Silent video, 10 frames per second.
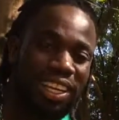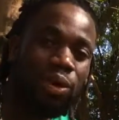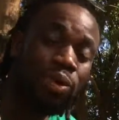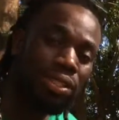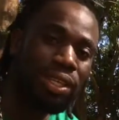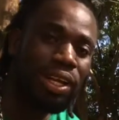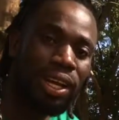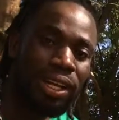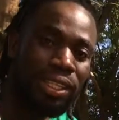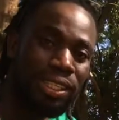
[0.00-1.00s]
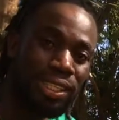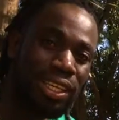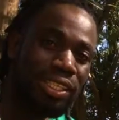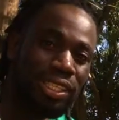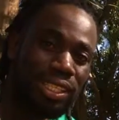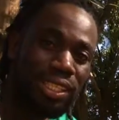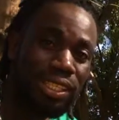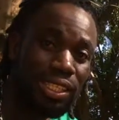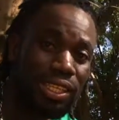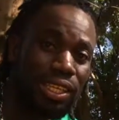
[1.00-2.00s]
that I was a guy in
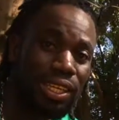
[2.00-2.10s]
1998,